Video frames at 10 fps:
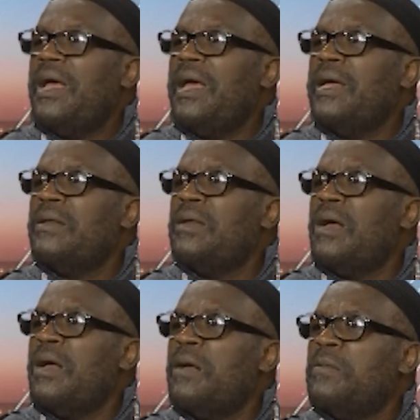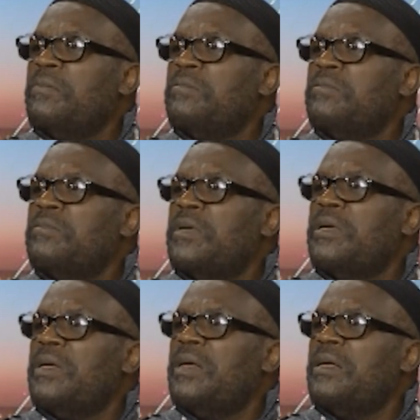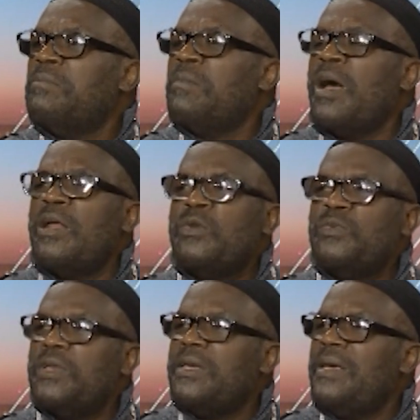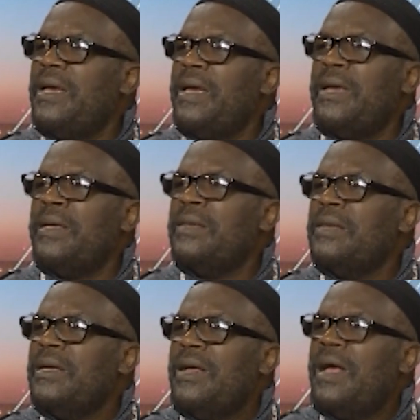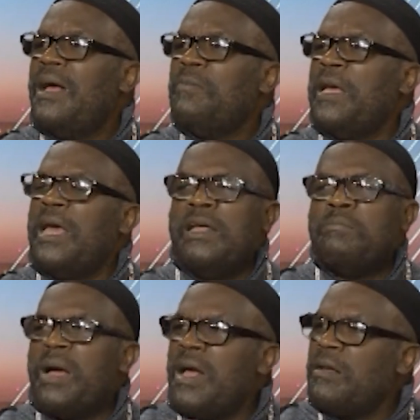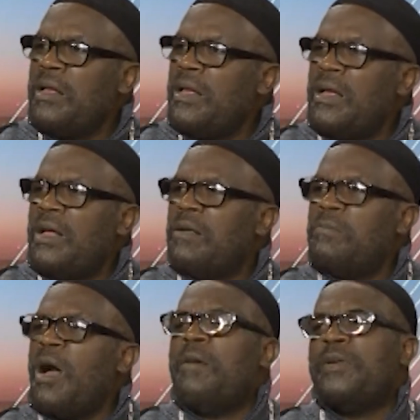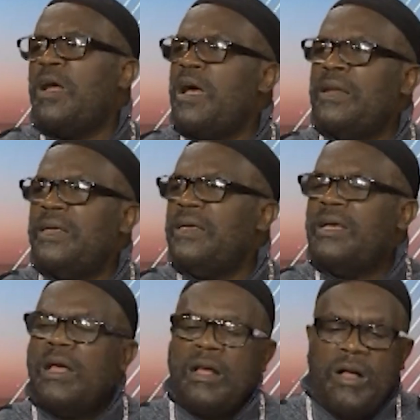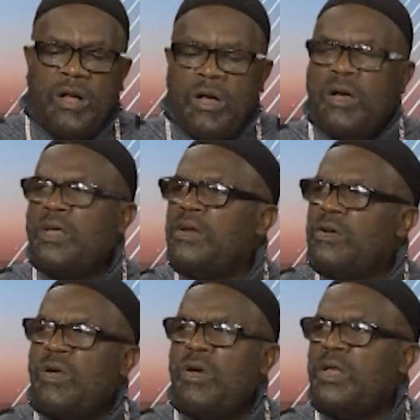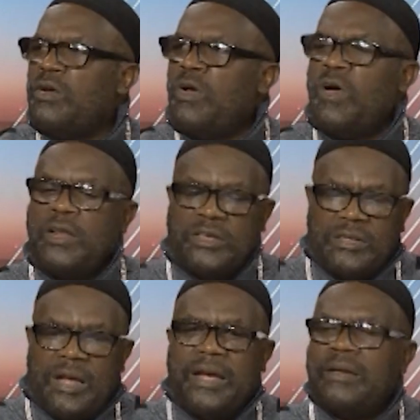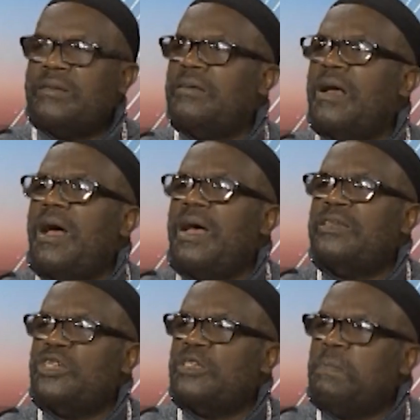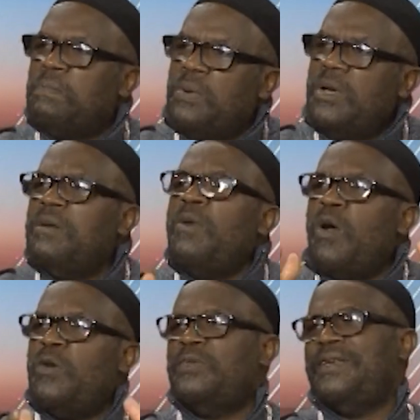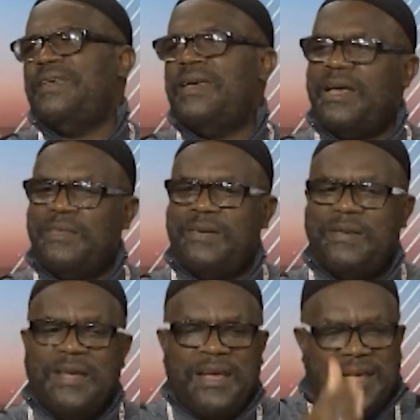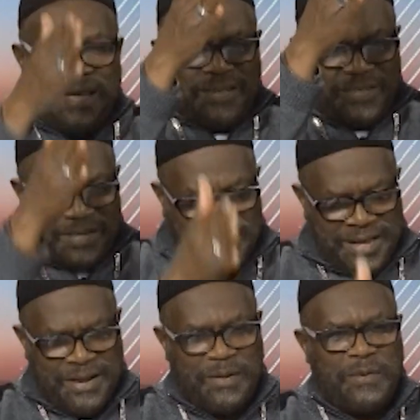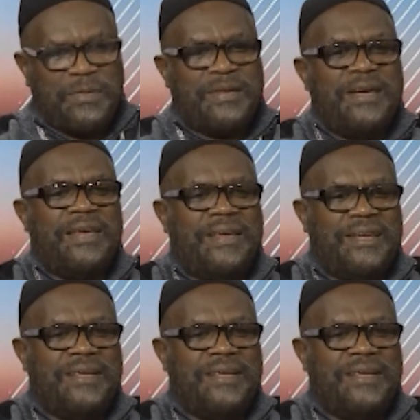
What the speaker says: And Martin Luther King, mm-hmm. I mean, and Muhammad Ali, on and on and on. It's like God just put them all together and said, okay,